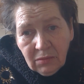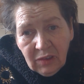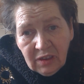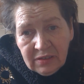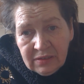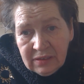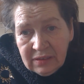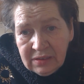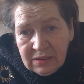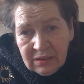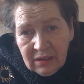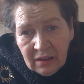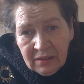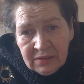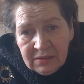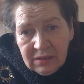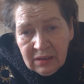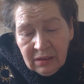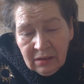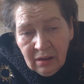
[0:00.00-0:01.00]
It's
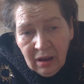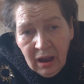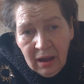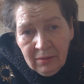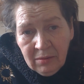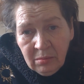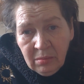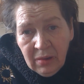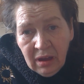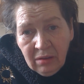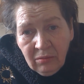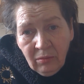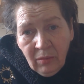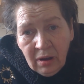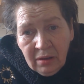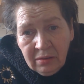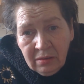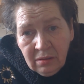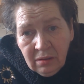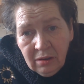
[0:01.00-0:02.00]
disgusting. I haven't met
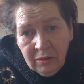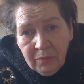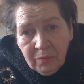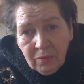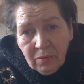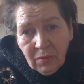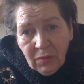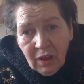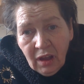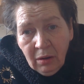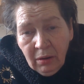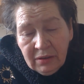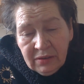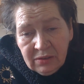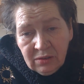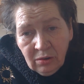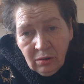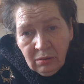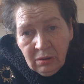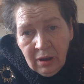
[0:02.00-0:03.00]
one. Now I
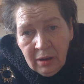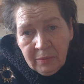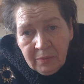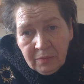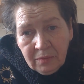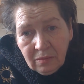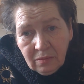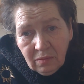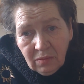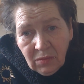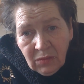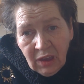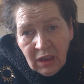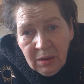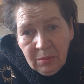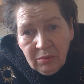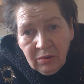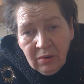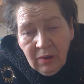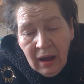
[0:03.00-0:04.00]
saw
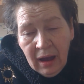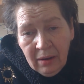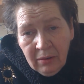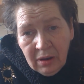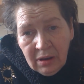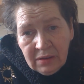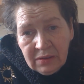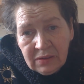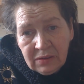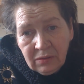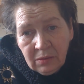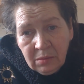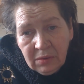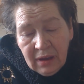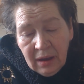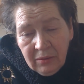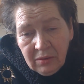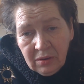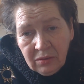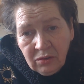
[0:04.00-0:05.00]
Hebrew Harris from
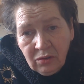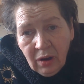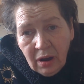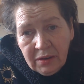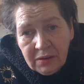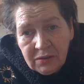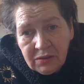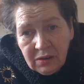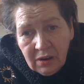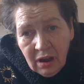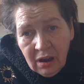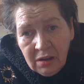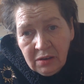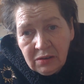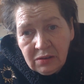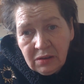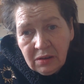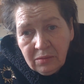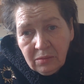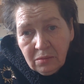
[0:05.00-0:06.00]
Gavin of Christ Church.
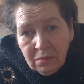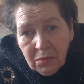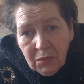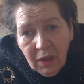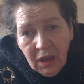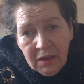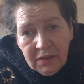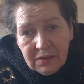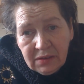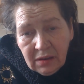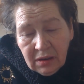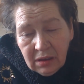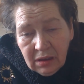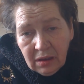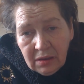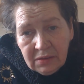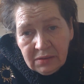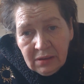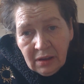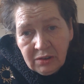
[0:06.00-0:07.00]
He's going to
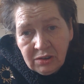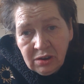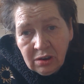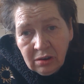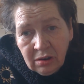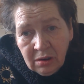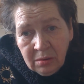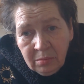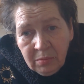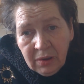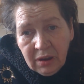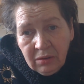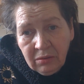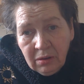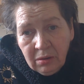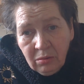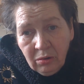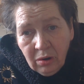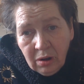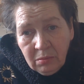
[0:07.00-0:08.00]
get such a good, big
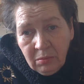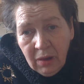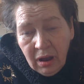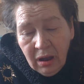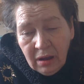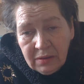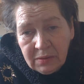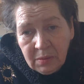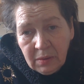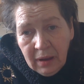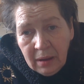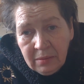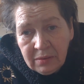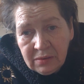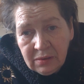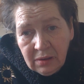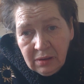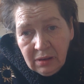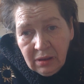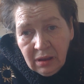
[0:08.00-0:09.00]
reward. My husband
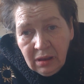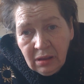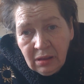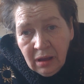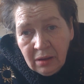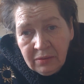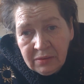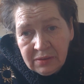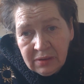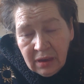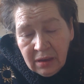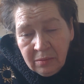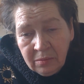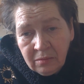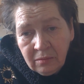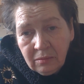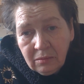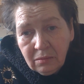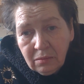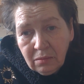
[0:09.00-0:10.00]
absolutely loves
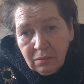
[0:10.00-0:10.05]
him.